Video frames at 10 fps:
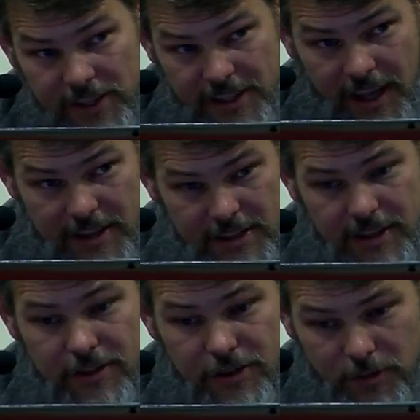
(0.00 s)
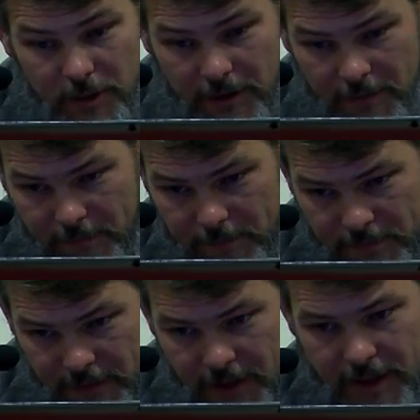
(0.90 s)
sense in Newman,
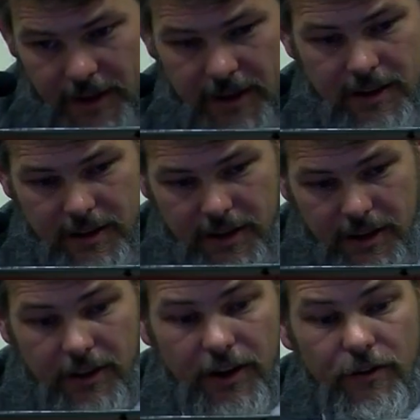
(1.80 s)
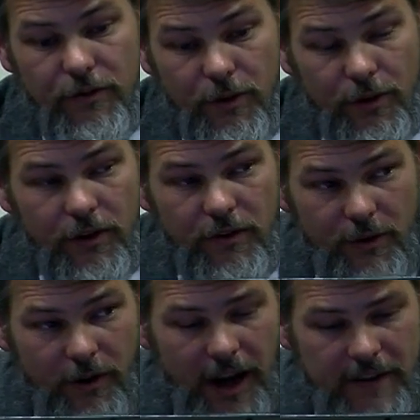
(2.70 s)
and therefore of
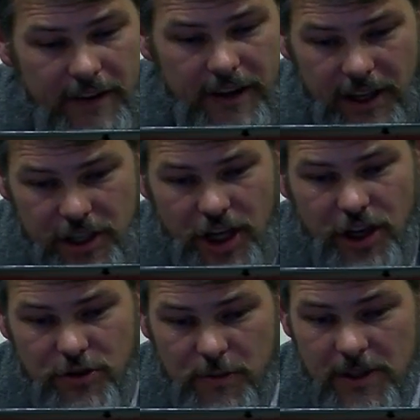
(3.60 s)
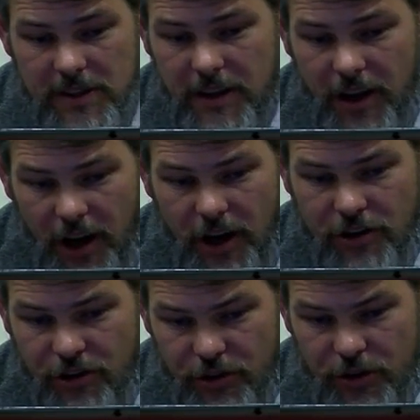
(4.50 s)
arriving at judgments that are
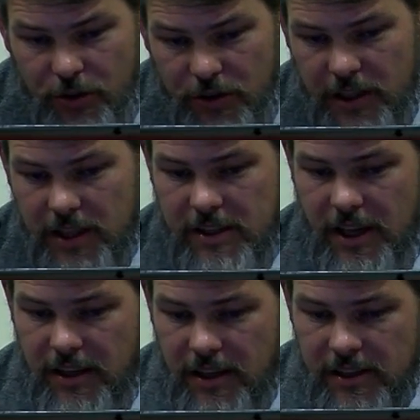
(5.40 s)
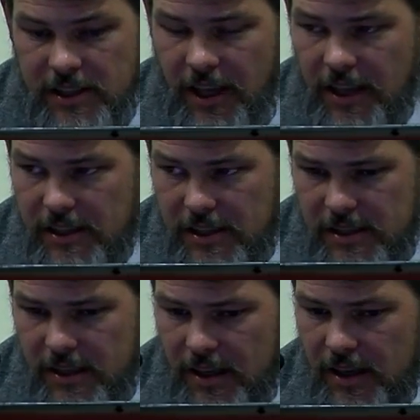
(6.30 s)
true in the attended
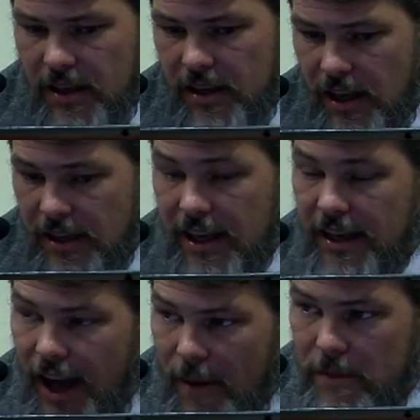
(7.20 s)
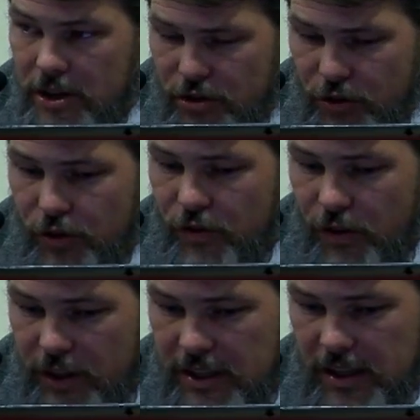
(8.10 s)
sense and cannot be
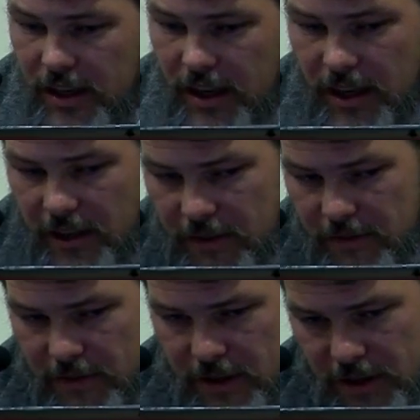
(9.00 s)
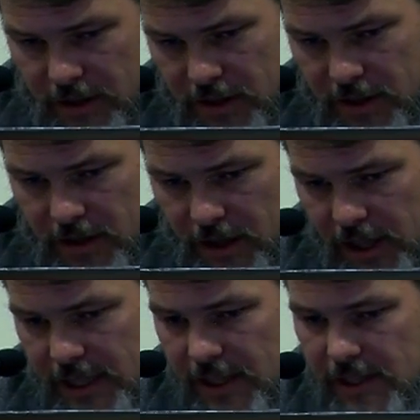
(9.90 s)
truthfully denied.
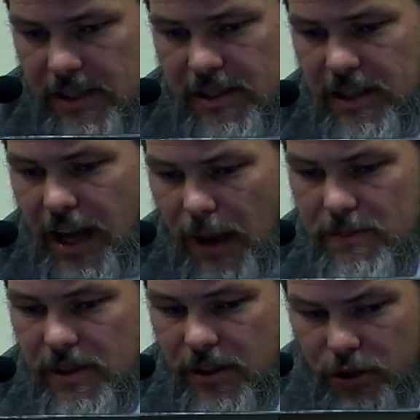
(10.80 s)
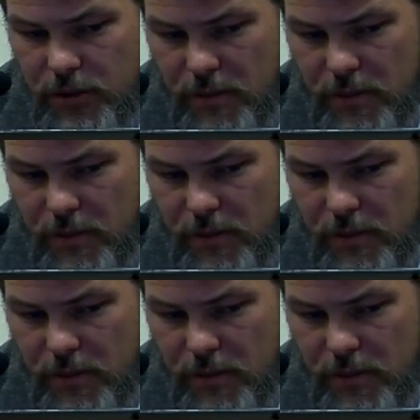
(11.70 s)
Thus, his is an absolute